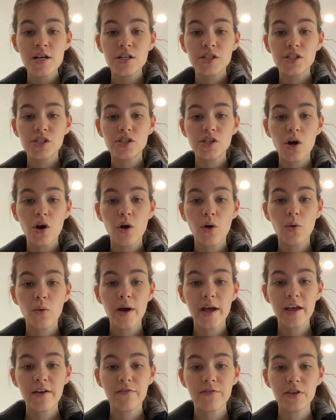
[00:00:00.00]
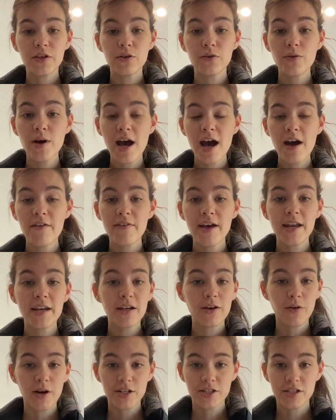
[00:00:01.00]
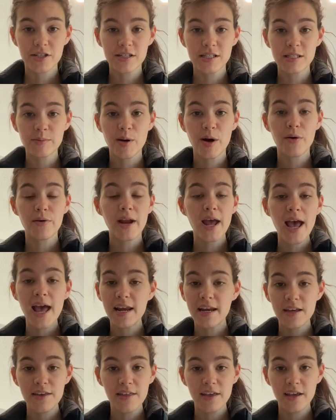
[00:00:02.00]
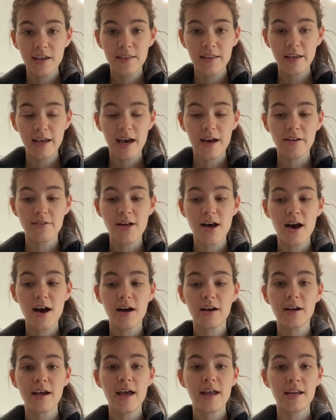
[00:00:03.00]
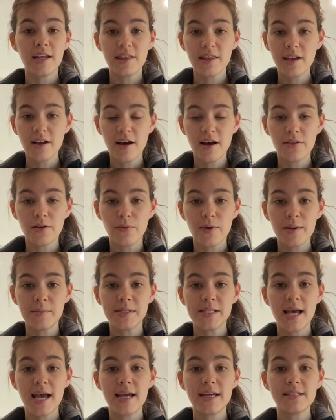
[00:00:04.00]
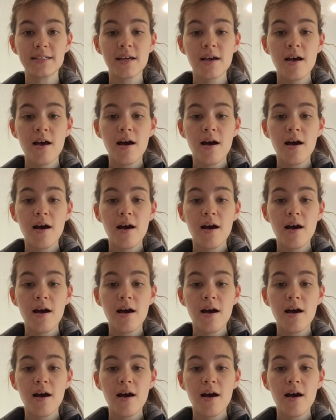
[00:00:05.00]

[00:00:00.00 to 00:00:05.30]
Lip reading: So if you have any questions about anything in the catalog, anything on the website,